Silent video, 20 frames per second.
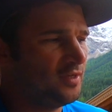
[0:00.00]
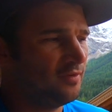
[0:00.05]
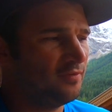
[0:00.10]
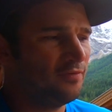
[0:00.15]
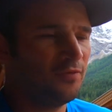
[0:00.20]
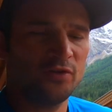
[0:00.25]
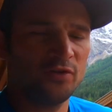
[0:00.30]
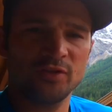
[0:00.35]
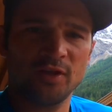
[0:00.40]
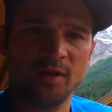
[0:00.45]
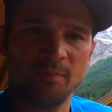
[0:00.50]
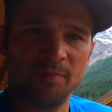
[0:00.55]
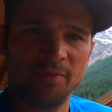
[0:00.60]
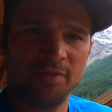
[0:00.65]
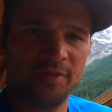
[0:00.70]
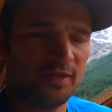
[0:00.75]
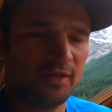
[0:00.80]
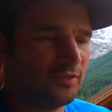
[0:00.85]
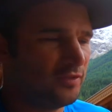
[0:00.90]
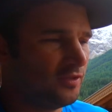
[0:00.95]
First couple
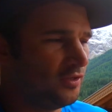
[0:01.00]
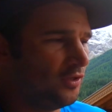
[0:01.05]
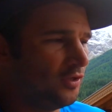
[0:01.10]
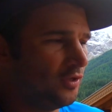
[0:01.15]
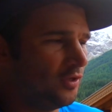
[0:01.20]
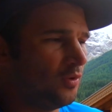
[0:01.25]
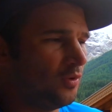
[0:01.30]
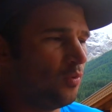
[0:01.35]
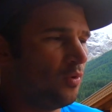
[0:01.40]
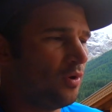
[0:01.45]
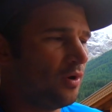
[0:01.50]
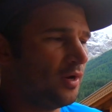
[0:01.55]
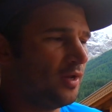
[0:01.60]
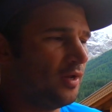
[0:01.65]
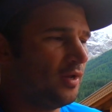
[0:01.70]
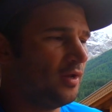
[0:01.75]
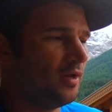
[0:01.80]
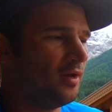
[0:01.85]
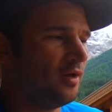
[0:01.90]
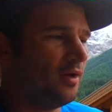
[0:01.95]
things that you're going to want
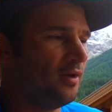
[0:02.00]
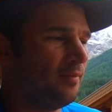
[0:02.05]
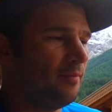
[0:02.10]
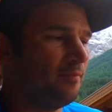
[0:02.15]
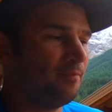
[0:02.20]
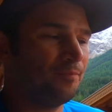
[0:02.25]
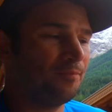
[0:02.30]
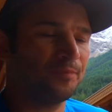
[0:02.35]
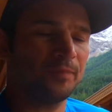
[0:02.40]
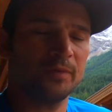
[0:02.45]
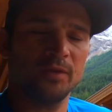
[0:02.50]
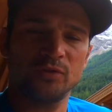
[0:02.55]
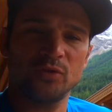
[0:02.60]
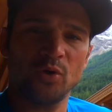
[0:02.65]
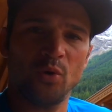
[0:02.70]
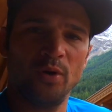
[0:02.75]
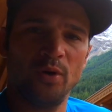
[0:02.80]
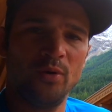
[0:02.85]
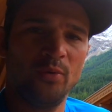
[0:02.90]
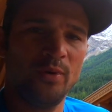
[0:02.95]
to
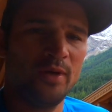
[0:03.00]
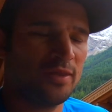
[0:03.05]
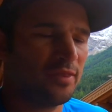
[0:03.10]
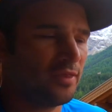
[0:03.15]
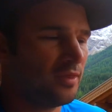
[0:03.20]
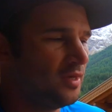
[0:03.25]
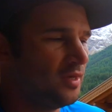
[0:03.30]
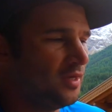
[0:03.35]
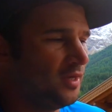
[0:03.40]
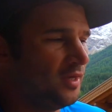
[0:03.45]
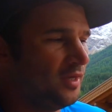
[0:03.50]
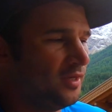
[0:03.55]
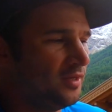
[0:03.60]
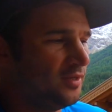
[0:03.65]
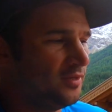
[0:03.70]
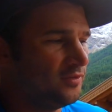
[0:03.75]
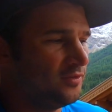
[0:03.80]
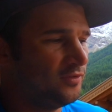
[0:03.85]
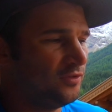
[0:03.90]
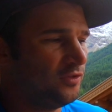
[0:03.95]
toy with
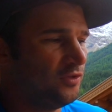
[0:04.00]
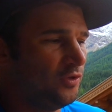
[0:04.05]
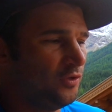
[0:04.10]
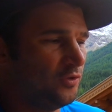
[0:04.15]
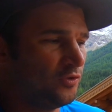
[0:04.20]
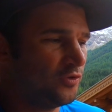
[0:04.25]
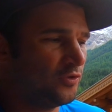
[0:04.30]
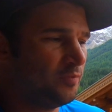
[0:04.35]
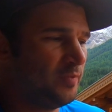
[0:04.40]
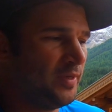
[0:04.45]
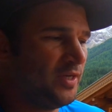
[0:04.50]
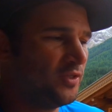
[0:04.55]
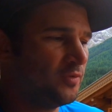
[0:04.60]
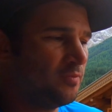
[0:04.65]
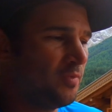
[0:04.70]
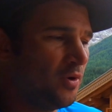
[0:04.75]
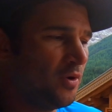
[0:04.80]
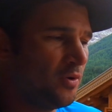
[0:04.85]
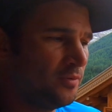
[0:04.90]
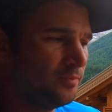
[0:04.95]
is your speech
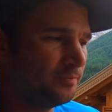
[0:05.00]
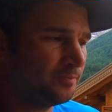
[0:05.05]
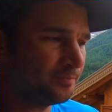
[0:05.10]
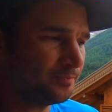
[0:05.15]
mode.